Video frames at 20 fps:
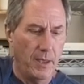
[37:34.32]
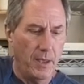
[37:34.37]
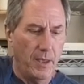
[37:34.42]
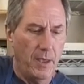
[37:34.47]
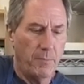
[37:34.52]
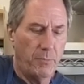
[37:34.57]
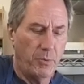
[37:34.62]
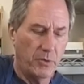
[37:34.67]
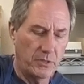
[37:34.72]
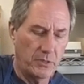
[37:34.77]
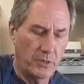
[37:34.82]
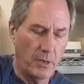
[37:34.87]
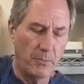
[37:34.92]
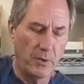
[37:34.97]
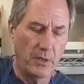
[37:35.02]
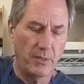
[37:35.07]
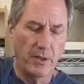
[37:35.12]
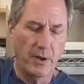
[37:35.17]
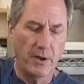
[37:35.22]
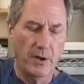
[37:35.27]
and put some
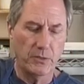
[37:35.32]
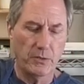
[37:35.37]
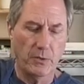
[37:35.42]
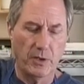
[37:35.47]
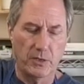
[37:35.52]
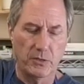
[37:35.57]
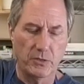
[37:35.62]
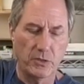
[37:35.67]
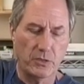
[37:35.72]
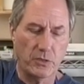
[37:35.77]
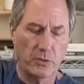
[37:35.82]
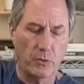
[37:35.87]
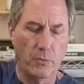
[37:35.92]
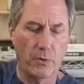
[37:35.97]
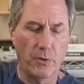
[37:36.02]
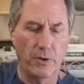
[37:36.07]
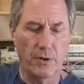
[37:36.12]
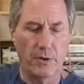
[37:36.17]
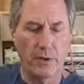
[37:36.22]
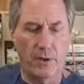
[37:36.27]
in there so I could just
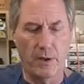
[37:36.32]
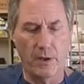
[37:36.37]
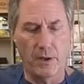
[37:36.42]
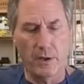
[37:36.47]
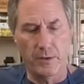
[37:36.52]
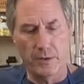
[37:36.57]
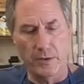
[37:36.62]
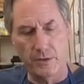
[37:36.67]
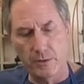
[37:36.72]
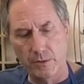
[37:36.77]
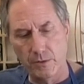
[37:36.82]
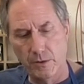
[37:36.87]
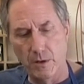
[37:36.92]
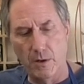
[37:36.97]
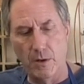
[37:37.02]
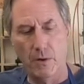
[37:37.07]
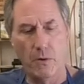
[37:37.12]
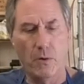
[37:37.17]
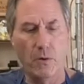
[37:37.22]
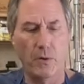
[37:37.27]
squirt it on and
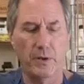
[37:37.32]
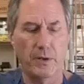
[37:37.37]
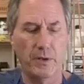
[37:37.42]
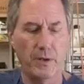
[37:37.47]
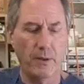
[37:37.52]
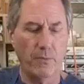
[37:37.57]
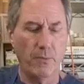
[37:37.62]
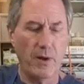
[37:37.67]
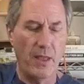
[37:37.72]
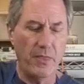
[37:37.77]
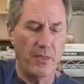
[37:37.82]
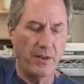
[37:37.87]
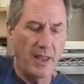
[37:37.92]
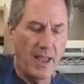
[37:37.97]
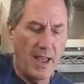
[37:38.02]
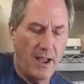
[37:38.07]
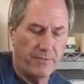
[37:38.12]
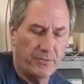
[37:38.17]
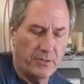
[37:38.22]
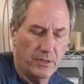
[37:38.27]
go and rather than
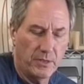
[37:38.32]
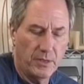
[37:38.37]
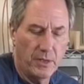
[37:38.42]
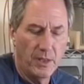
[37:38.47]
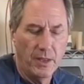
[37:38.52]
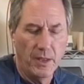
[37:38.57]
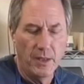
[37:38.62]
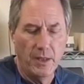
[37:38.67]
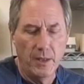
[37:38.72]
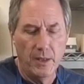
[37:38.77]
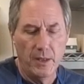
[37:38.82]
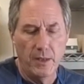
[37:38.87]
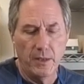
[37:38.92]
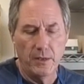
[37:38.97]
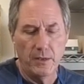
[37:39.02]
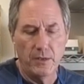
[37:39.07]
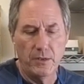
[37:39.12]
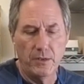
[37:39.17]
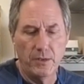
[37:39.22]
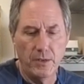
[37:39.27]
have to
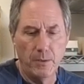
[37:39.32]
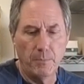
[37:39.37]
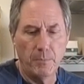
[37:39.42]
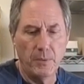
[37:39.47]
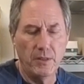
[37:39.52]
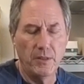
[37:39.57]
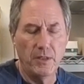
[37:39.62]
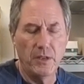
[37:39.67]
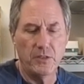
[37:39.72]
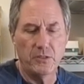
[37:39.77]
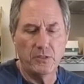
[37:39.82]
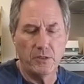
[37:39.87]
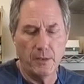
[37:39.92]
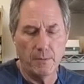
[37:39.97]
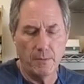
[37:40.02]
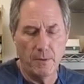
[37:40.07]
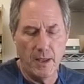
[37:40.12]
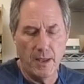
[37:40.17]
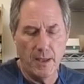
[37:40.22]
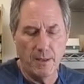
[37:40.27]
dip in this
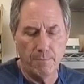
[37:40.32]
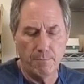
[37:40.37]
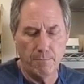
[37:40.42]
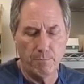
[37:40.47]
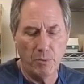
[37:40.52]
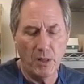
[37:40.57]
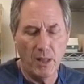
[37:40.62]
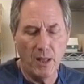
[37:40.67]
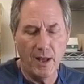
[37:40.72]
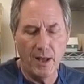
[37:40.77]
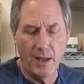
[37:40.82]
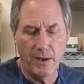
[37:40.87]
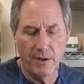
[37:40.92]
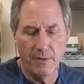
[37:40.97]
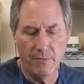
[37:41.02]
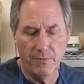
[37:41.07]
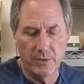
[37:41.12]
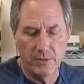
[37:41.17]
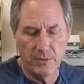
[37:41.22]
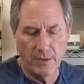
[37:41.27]
and, and blot
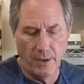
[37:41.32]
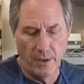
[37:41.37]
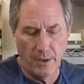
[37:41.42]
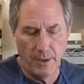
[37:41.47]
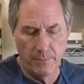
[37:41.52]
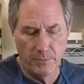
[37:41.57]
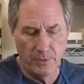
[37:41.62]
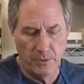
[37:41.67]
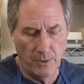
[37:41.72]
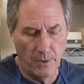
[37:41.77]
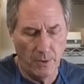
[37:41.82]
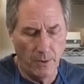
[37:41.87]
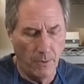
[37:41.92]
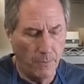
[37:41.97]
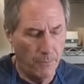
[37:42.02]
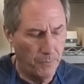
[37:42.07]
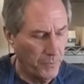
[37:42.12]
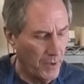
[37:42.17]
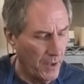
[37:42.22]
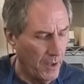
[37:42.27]
every time.
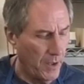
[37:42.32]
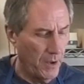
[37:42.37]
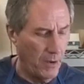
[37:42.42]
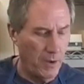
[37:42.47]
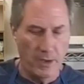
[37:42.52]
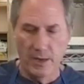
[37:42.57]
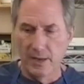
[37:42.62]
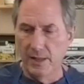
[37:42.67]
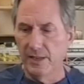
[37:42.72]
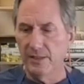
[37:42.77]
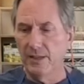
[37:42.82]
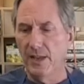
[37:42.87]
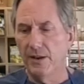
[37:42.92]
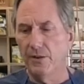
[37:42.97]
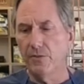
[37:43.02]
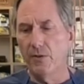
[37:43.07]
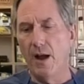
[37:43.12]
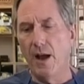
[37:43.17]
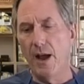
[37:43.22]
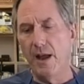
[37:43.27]
So I'm gonna let that
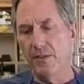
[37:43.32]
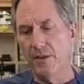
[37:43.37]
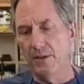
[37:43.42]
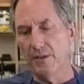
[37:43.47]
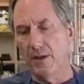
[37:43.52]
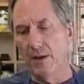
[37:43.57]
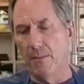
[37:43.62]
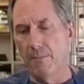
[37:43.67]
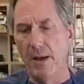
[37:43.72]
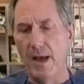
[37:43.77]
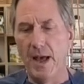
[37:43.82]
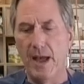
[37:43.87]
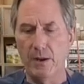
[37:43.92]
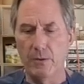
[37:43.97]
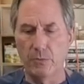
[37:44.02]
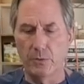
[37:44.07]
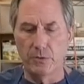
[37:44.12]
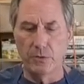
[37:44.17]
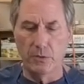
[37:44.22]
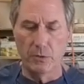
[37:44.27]
dry, then come back,
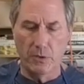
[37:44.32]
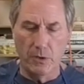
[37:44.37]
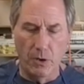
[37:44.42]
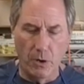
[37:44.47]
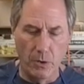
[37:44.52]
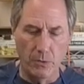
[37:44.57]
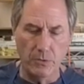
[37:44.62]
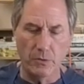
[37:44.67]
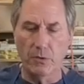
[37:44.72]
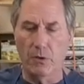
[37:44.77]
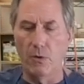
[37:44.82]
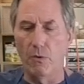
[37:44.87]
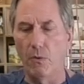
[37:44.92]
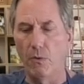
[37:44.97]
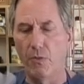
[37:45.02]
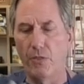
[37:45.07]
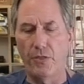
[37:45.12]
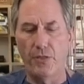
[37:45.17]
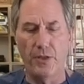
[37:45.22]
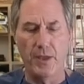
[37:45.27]
we'll do a coat the whole
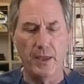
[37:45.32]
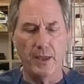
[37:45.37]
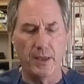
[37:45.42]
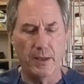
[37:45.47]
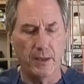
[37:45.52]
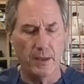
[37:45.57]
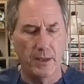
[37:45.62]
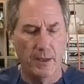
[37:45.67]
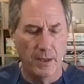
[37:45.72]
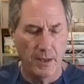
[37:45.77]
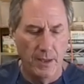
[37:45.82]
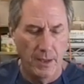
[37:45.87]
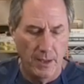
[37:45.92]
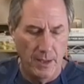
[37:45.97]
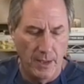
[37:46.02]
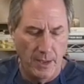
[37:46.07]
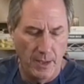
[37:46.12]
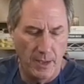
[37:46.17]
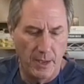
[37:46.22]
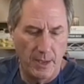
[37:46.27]
thing,
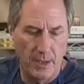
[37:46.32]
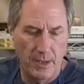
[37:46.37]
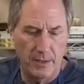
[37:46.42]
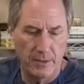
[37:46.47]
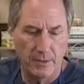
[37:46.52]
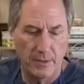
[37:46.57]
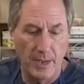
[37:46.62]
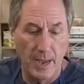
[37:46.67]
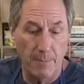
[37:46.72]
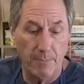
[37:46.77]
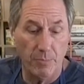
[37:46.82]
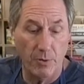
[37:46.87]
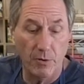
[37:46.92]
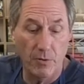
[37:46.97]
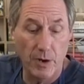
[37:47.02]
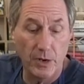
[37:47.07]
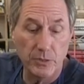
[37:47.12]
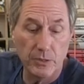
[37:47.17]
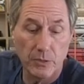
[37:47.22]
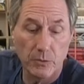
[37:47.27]
and that
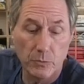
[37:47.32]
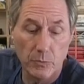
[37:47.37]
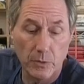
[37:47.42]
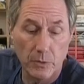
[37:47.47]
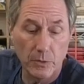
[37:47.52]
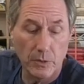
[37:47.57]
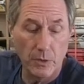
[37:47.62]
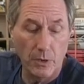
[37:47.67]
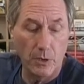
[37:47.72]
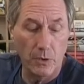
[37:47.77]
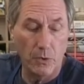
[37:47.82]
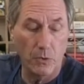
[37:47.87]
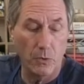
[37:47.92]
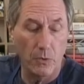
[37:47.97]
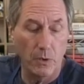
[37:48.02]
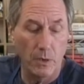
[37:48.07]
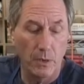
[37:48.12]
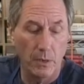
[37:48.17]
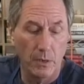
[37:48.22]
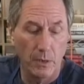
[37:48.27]
progression will
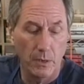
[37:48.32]
go